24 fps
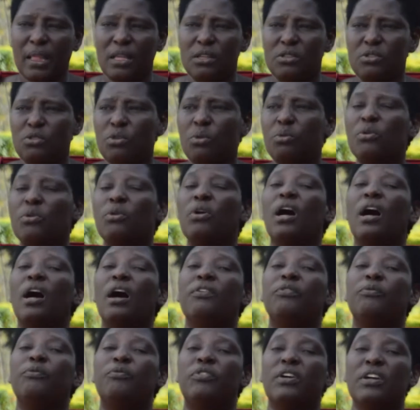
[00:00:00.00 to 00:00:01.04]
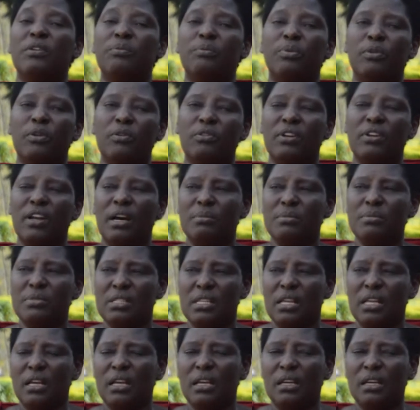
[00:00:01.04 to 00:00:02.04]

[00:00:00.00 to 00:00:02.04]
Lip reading: So we have 5 programs.